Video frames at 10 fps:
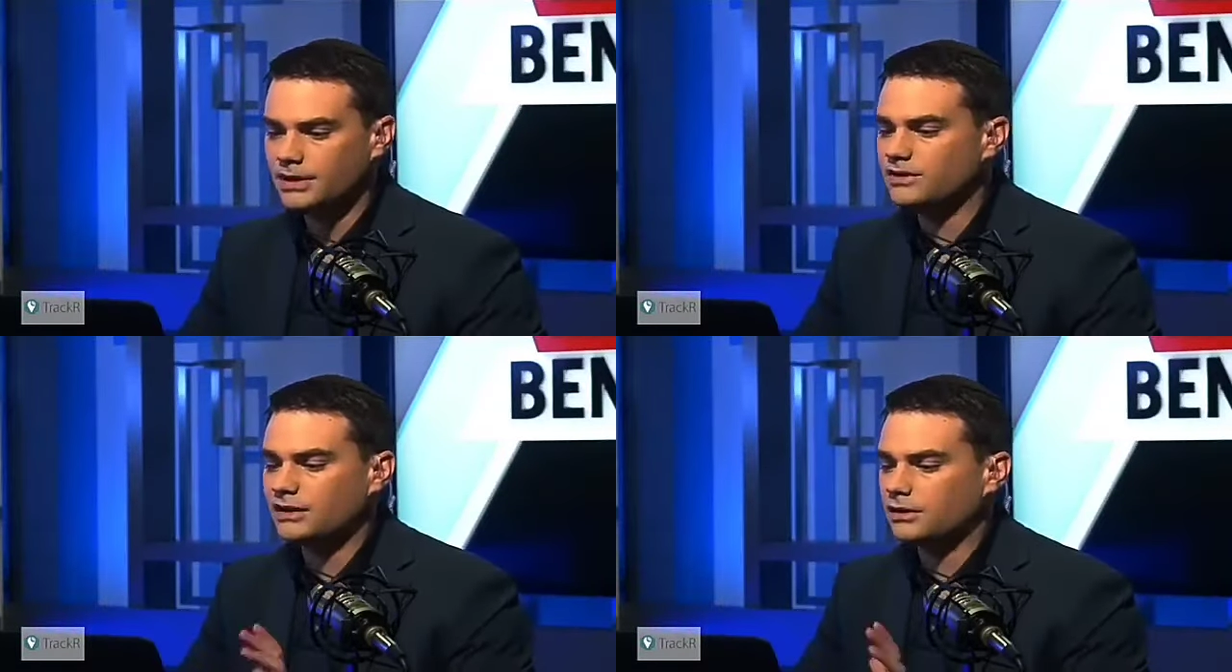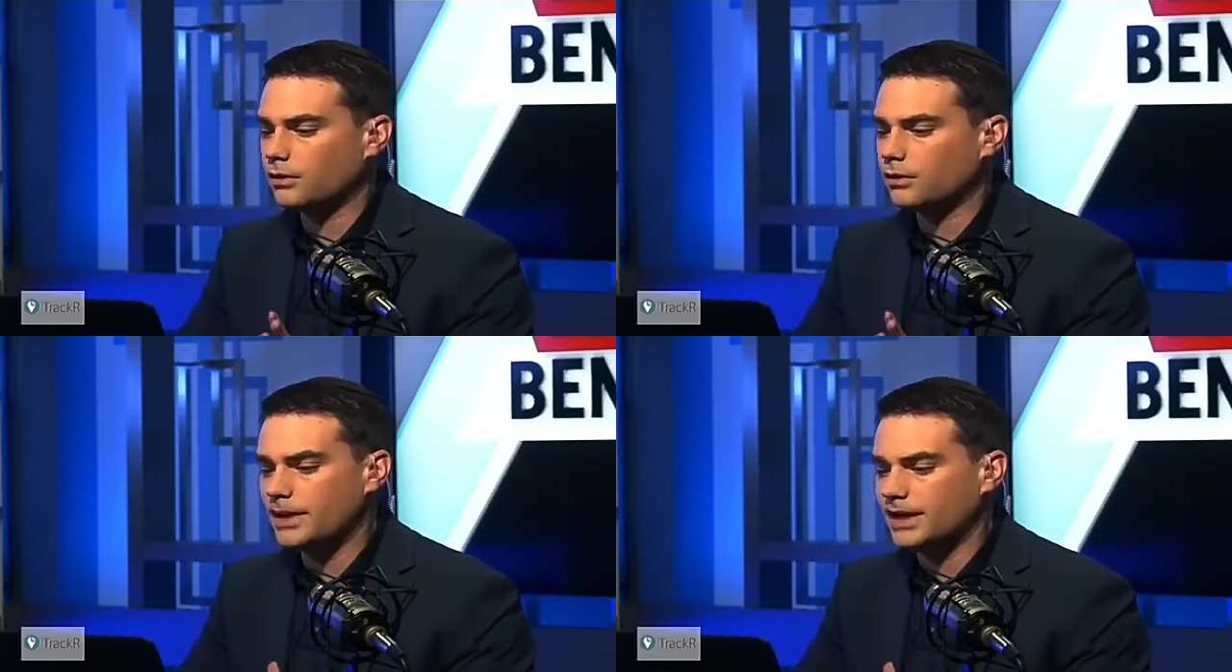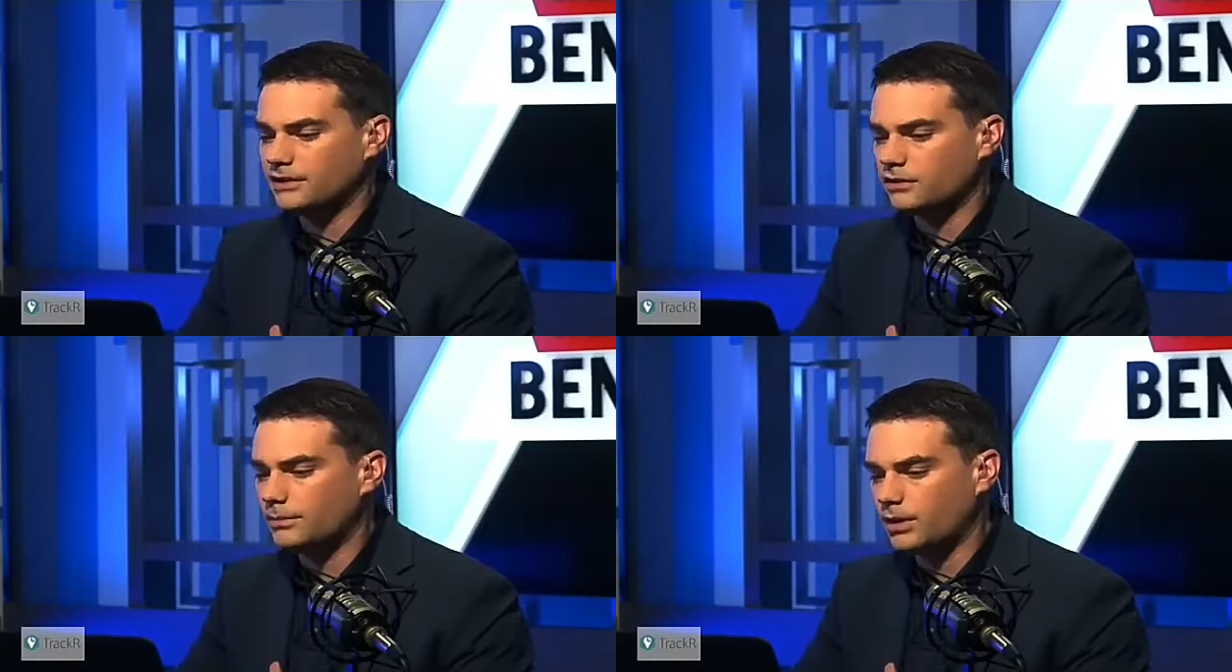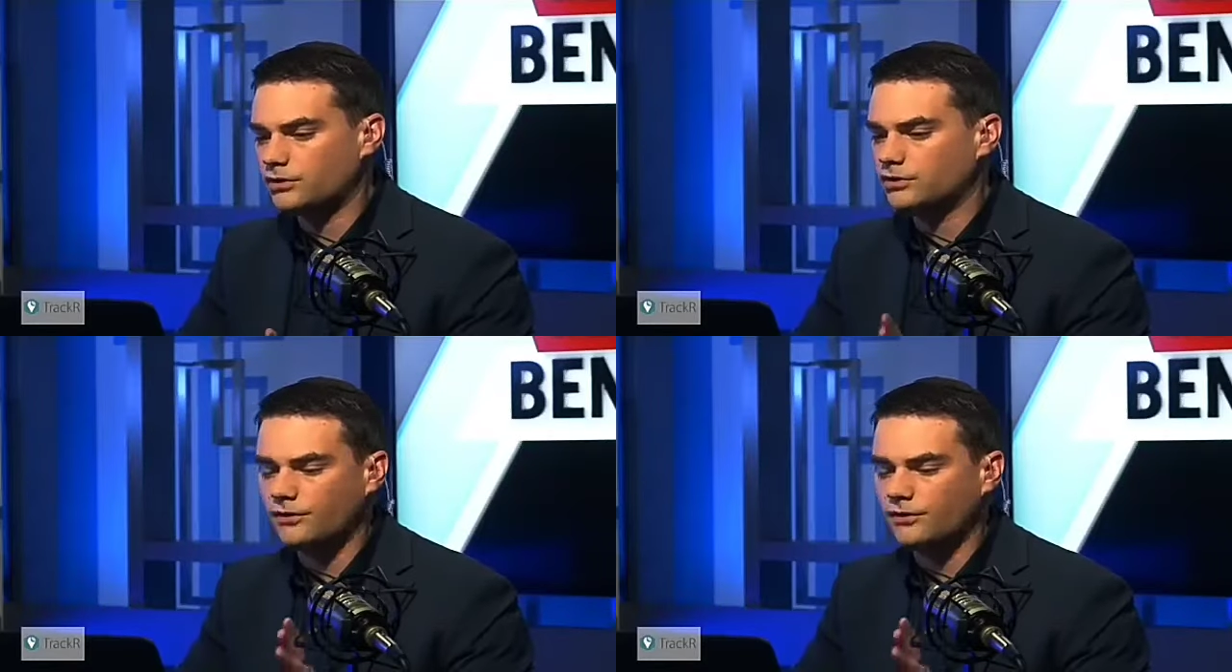But he's not the only one making this
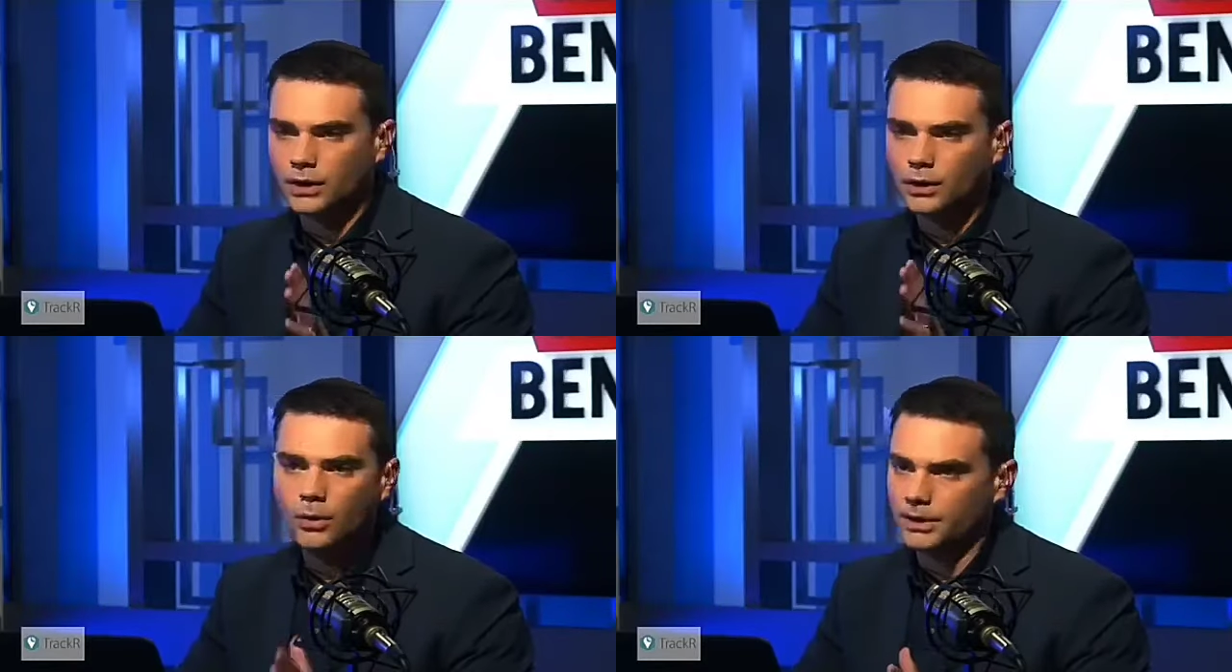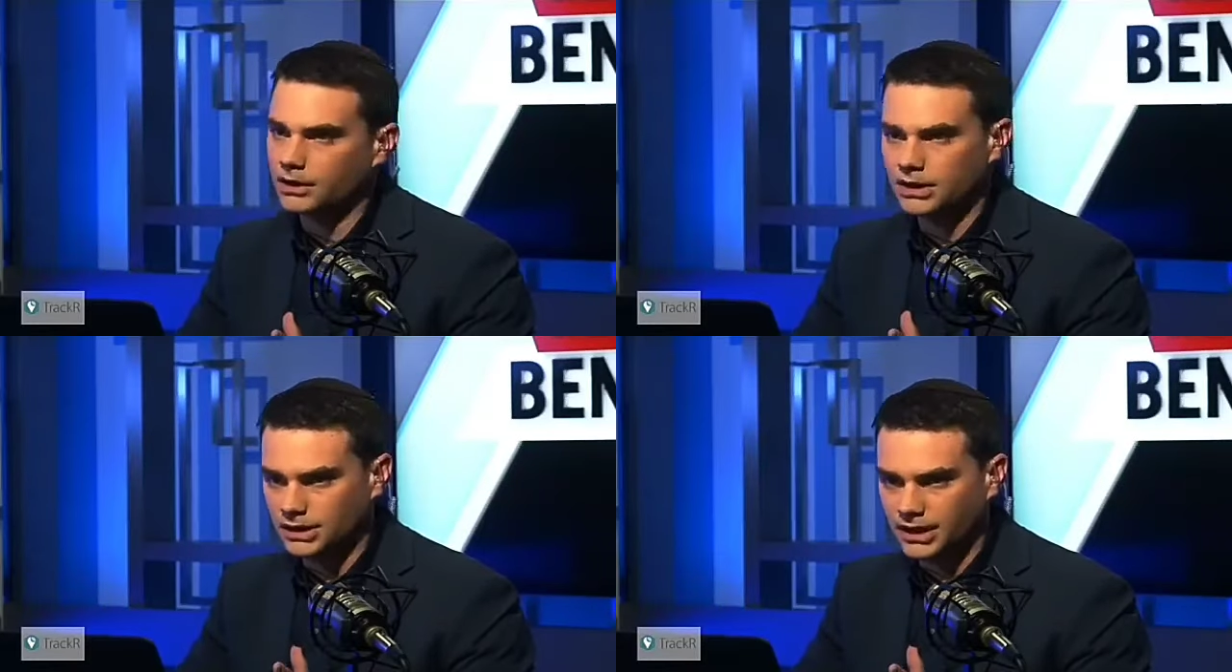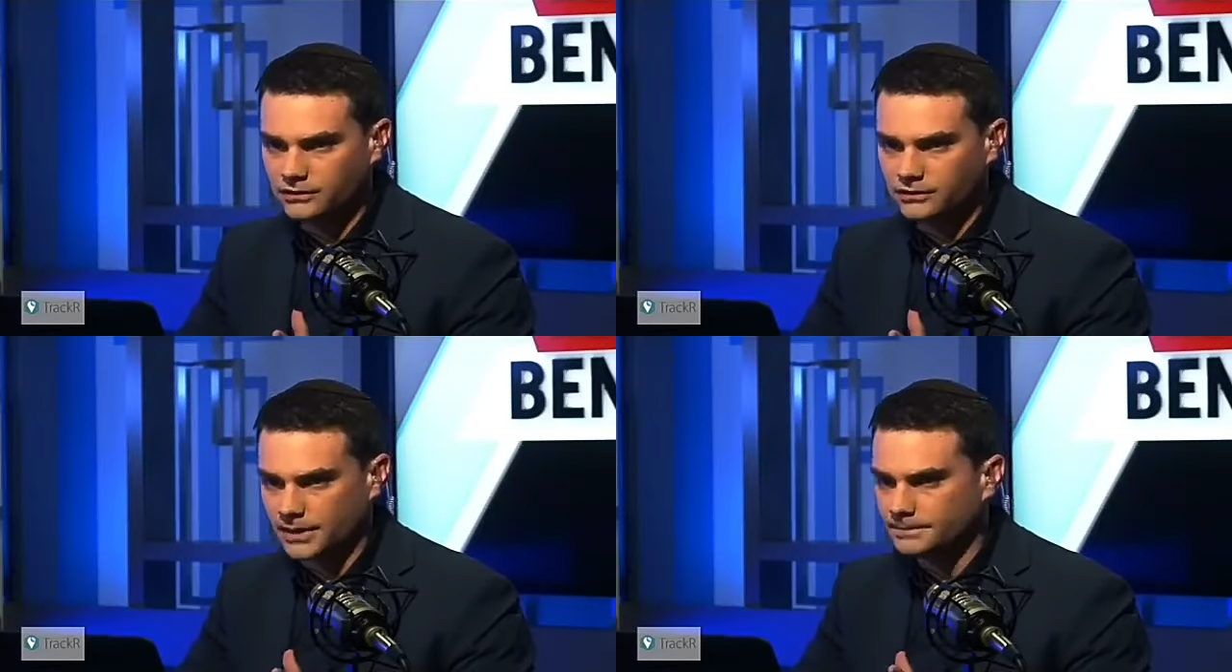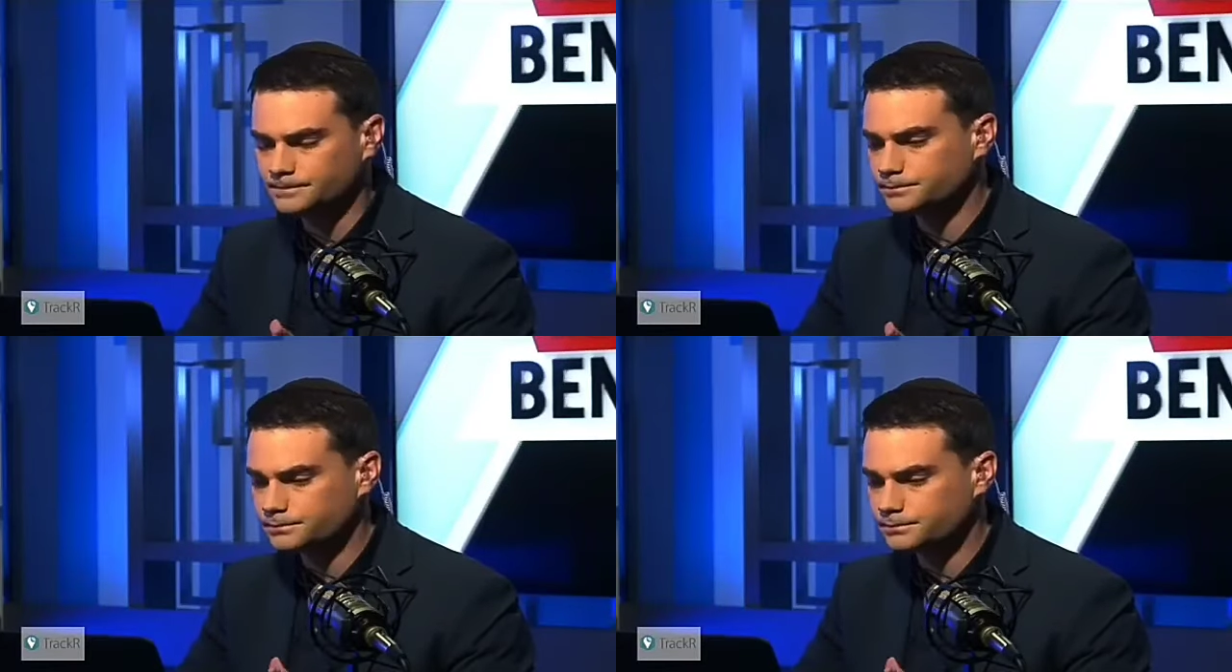comparison. Jeffrey Goldberg at The Atlantic,